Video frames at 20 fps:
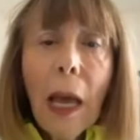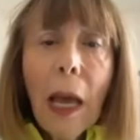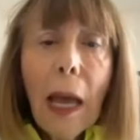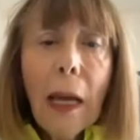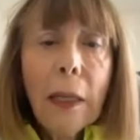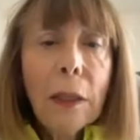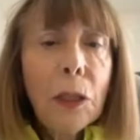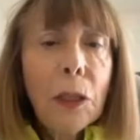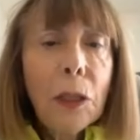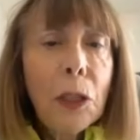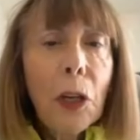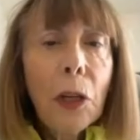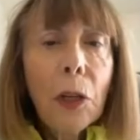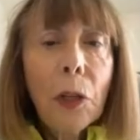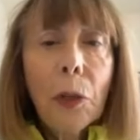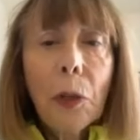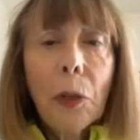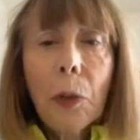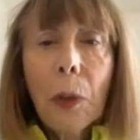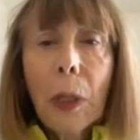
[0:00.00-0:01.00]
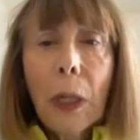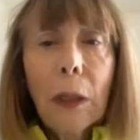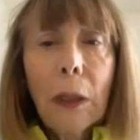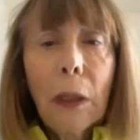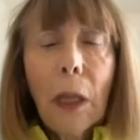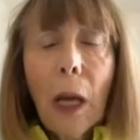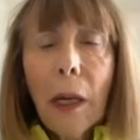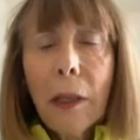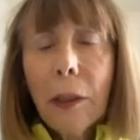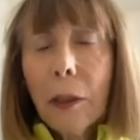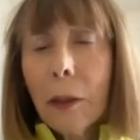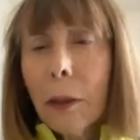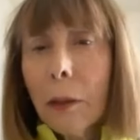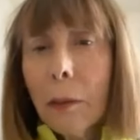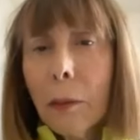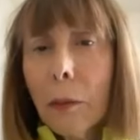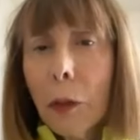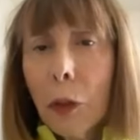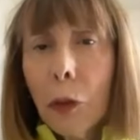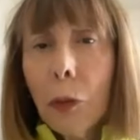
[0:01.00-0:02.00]
and so a lot of
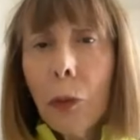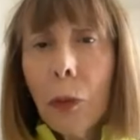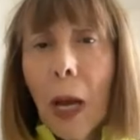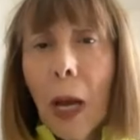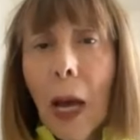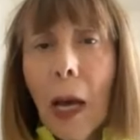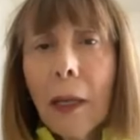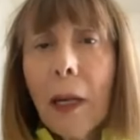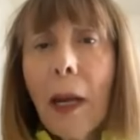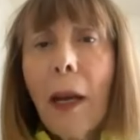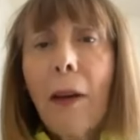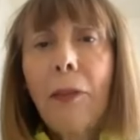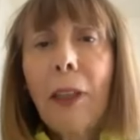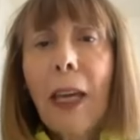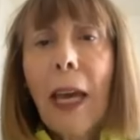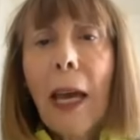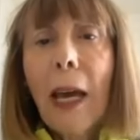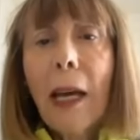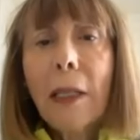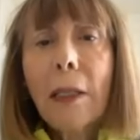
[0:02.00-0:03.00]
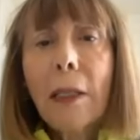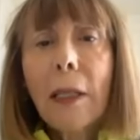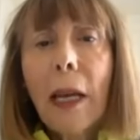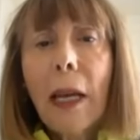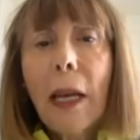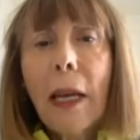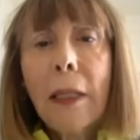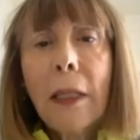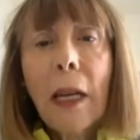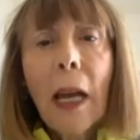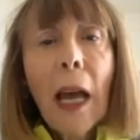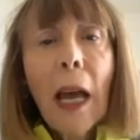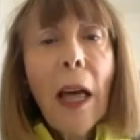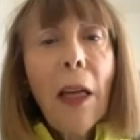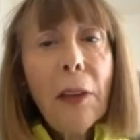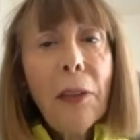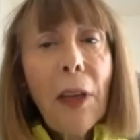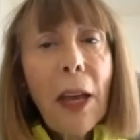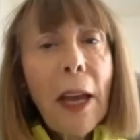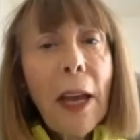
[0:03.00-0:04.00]
them do not have gas, and
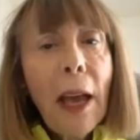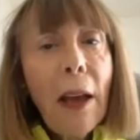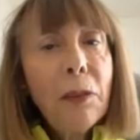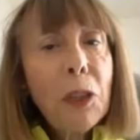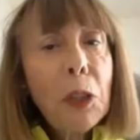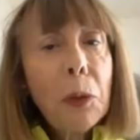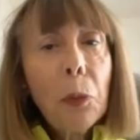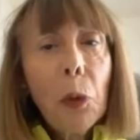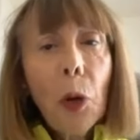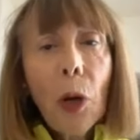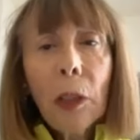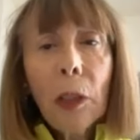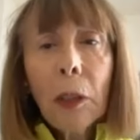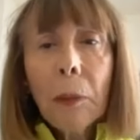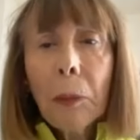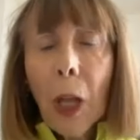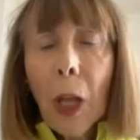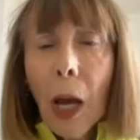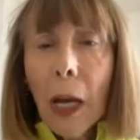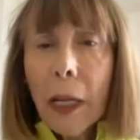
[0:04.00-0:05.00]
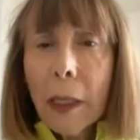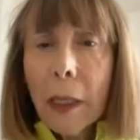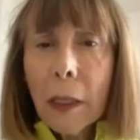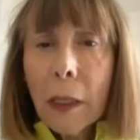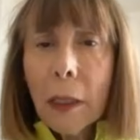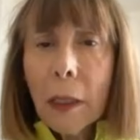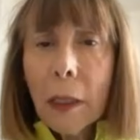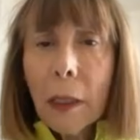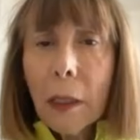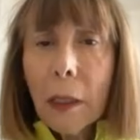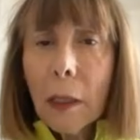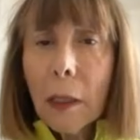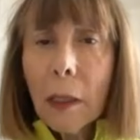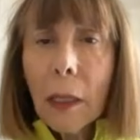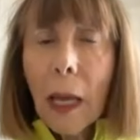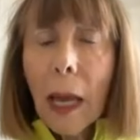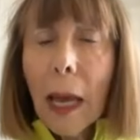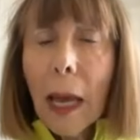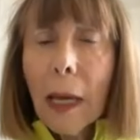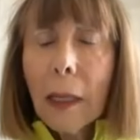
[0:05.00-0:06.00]
they have small appliances,
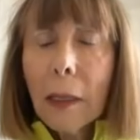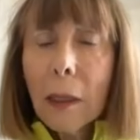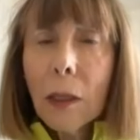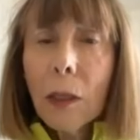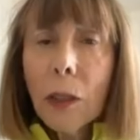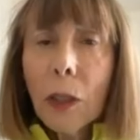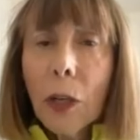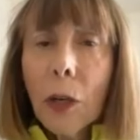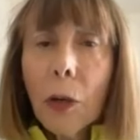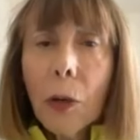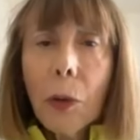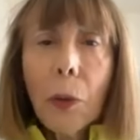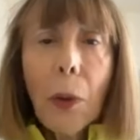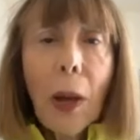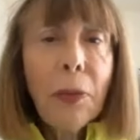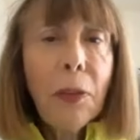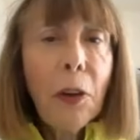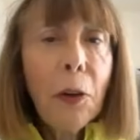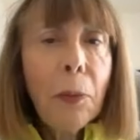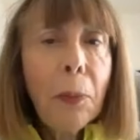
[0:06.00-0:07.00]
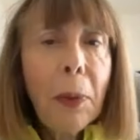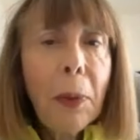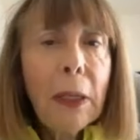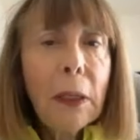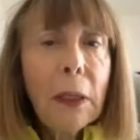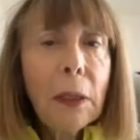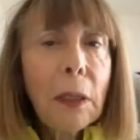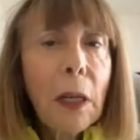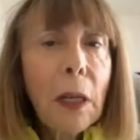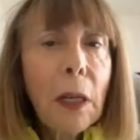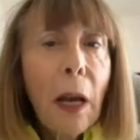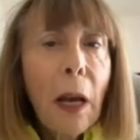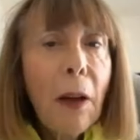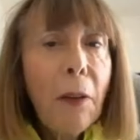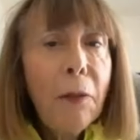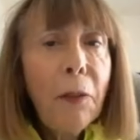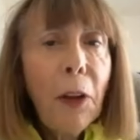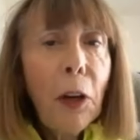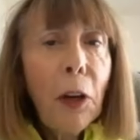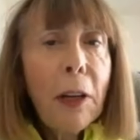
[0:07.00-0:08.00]
and so they're built
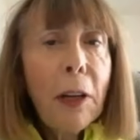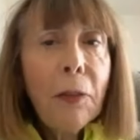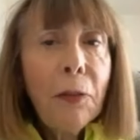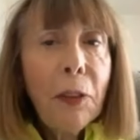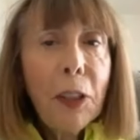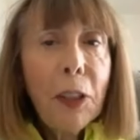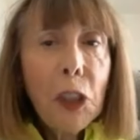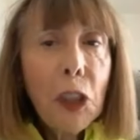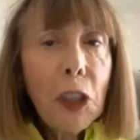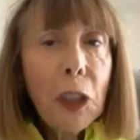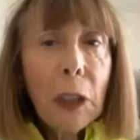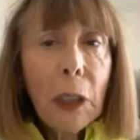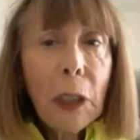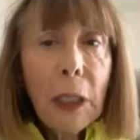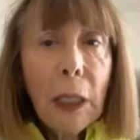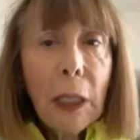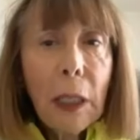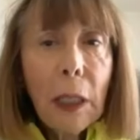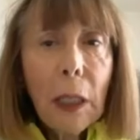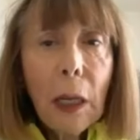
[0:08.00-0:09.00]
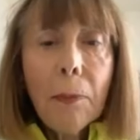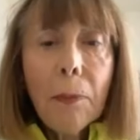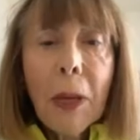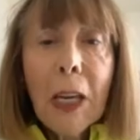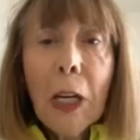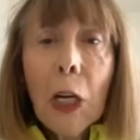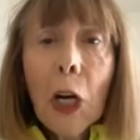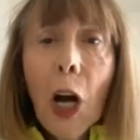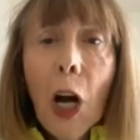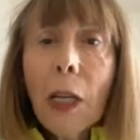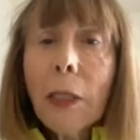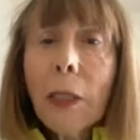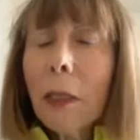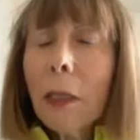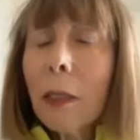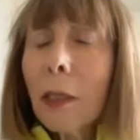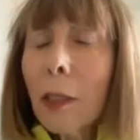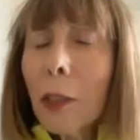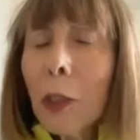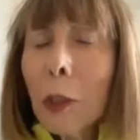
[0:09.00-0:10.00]
very efficiently. Because
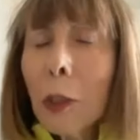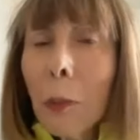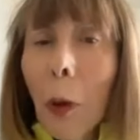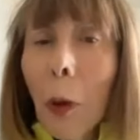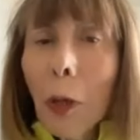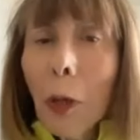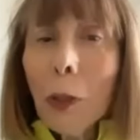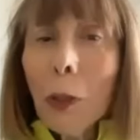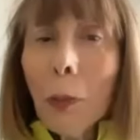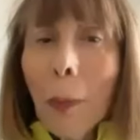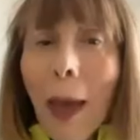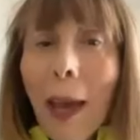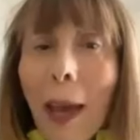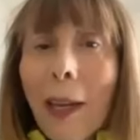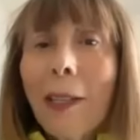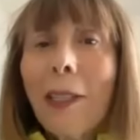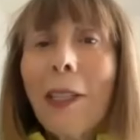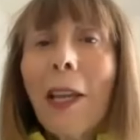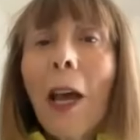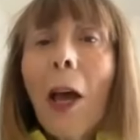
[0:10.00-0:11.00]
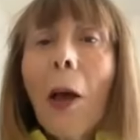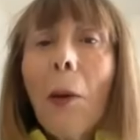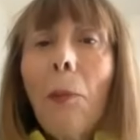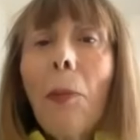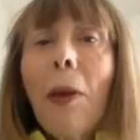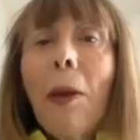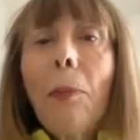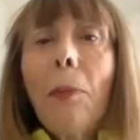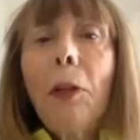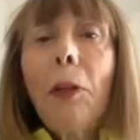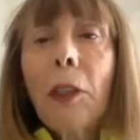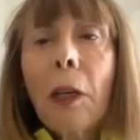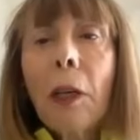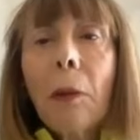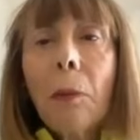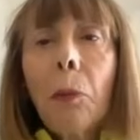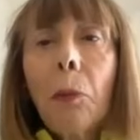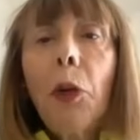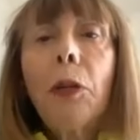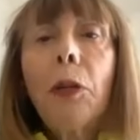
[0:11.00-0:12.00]
it's a small space, people
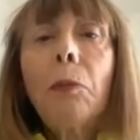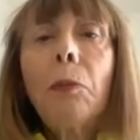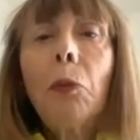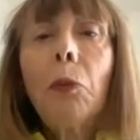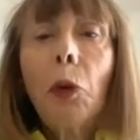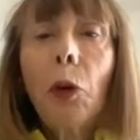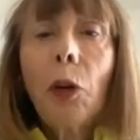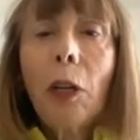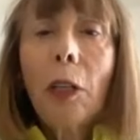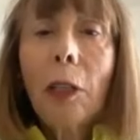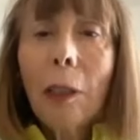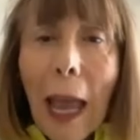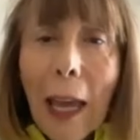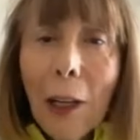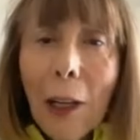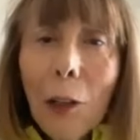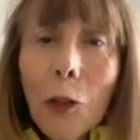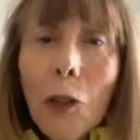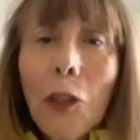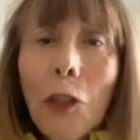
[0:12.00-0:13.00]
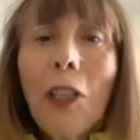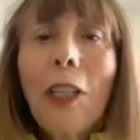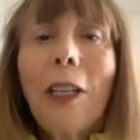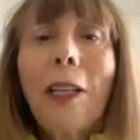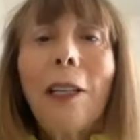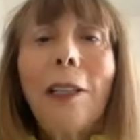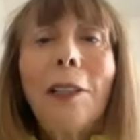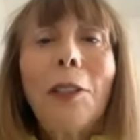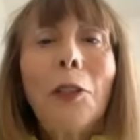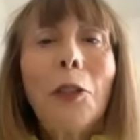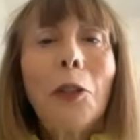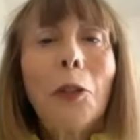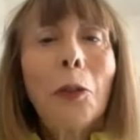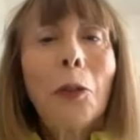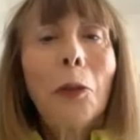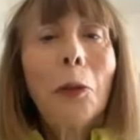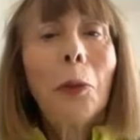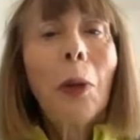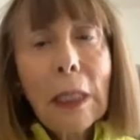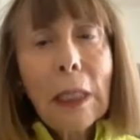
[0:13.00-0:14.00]
can put more energy
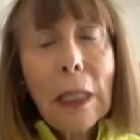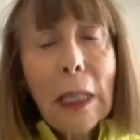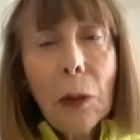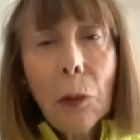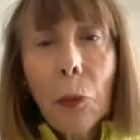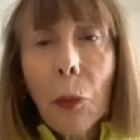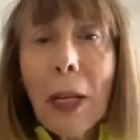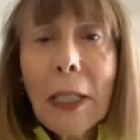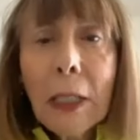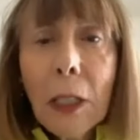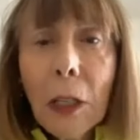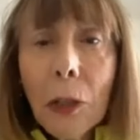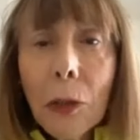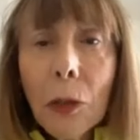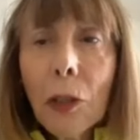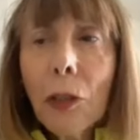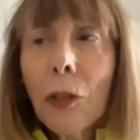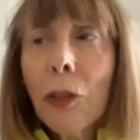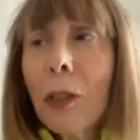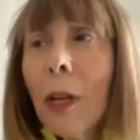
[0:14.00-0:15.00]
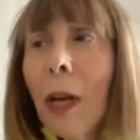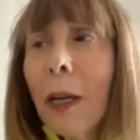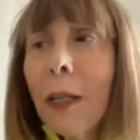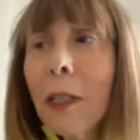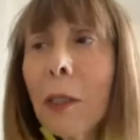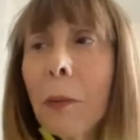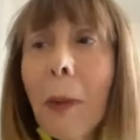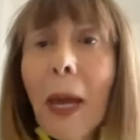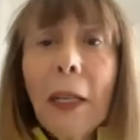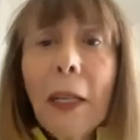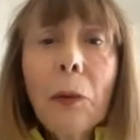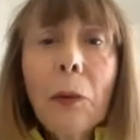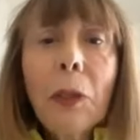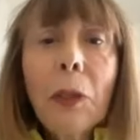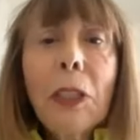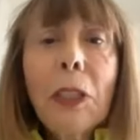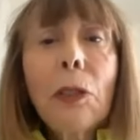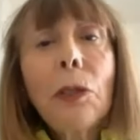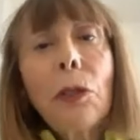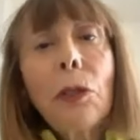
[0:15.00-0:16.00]
into the windows. There's not as many
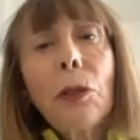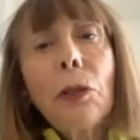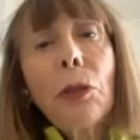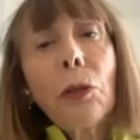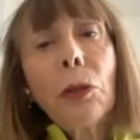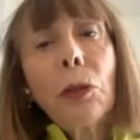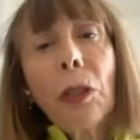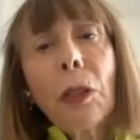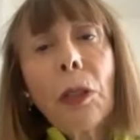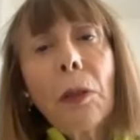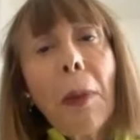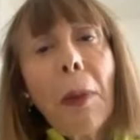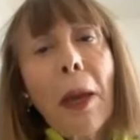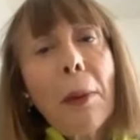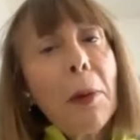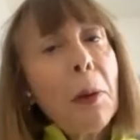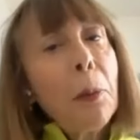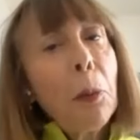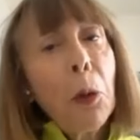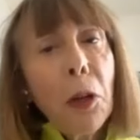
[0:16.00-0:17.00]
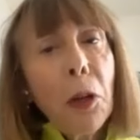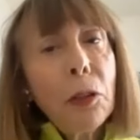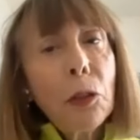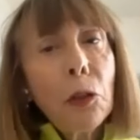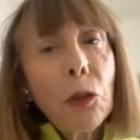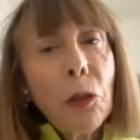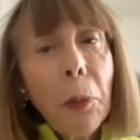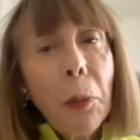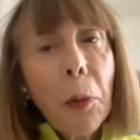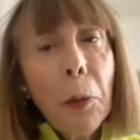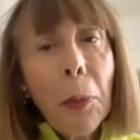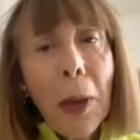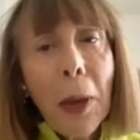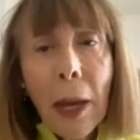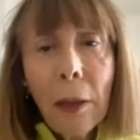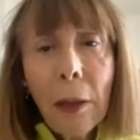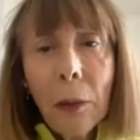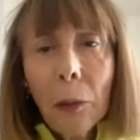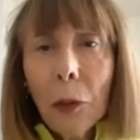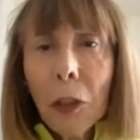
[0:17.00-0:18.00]
windows, so you could maybe put triple
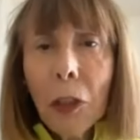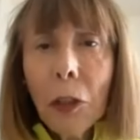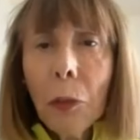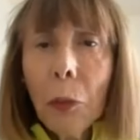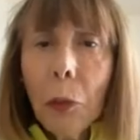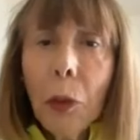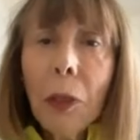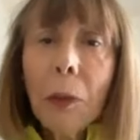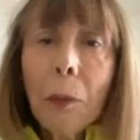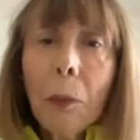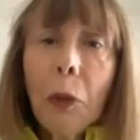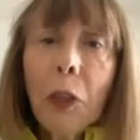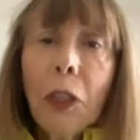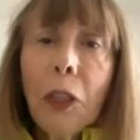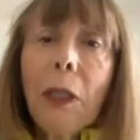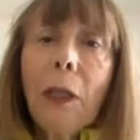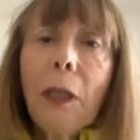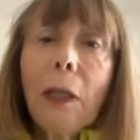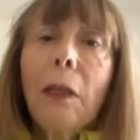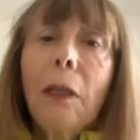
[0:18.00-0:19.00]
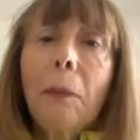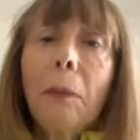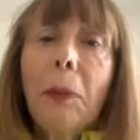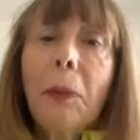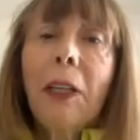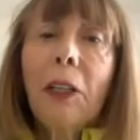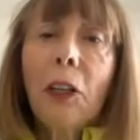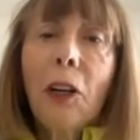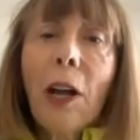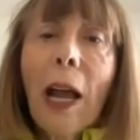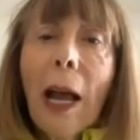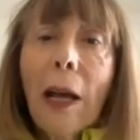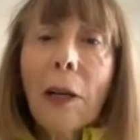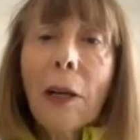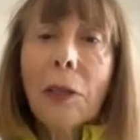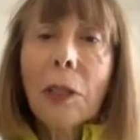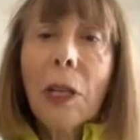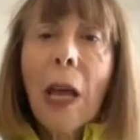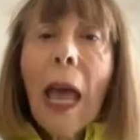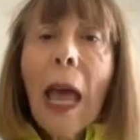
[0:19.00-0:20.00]
pane where you wouldn't put it in a bigger
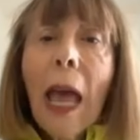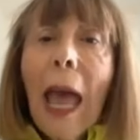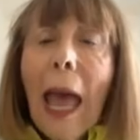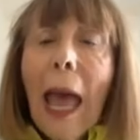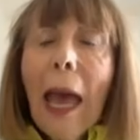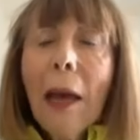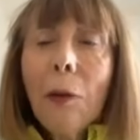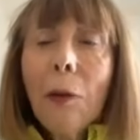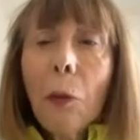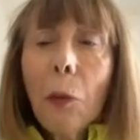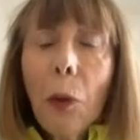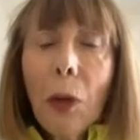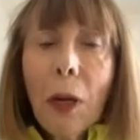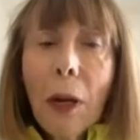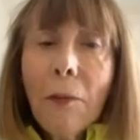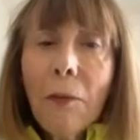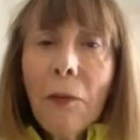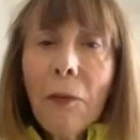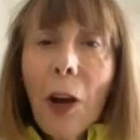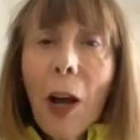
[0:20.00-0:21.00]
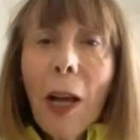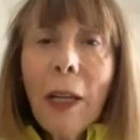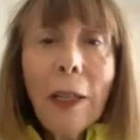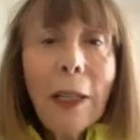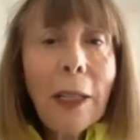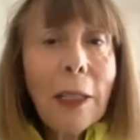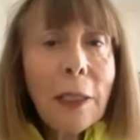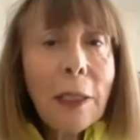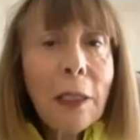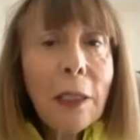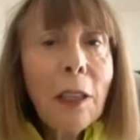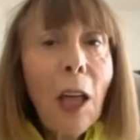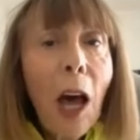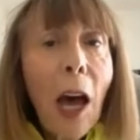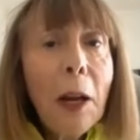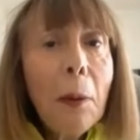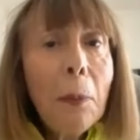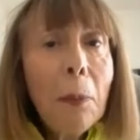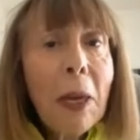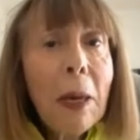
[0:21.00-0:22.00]
house. And what I'm finding is a
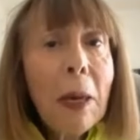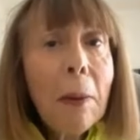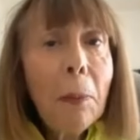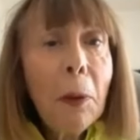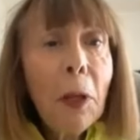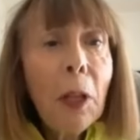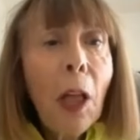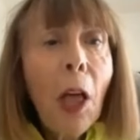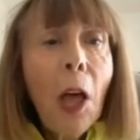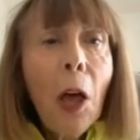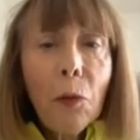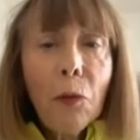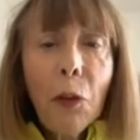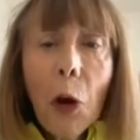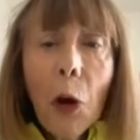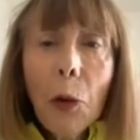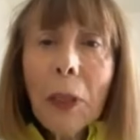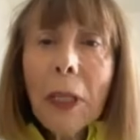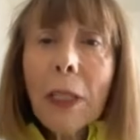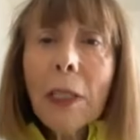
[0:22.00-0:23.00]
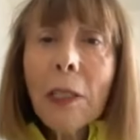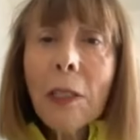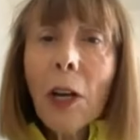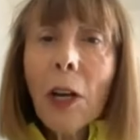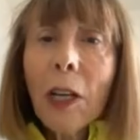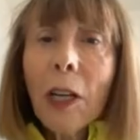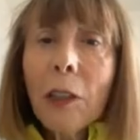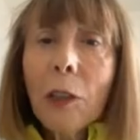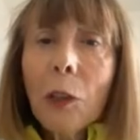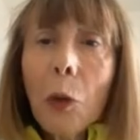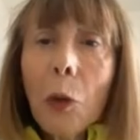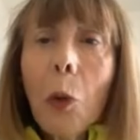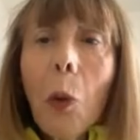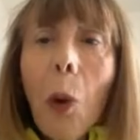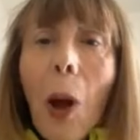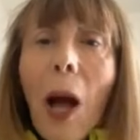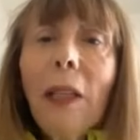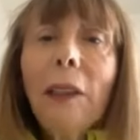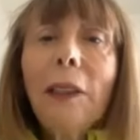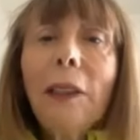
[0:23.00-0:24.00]
lot of people focused on
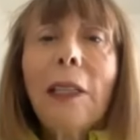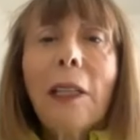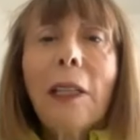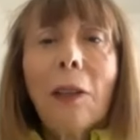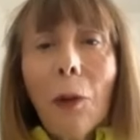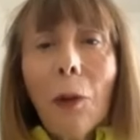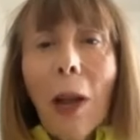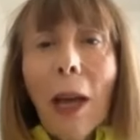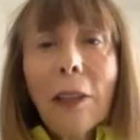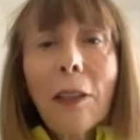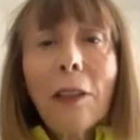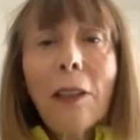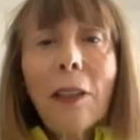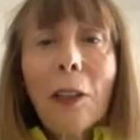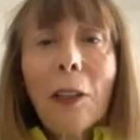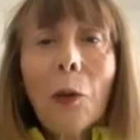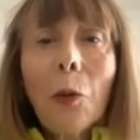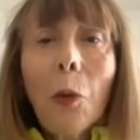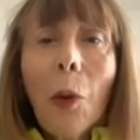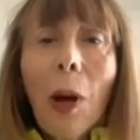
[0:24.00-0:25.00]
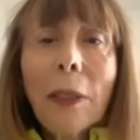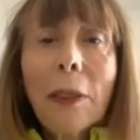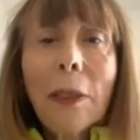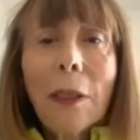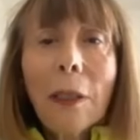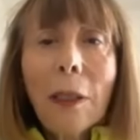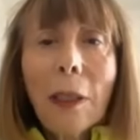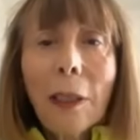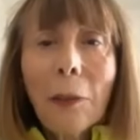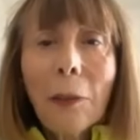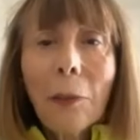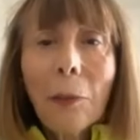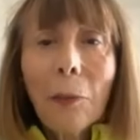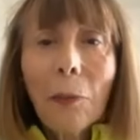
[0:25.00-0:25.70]
quality rather than quantity.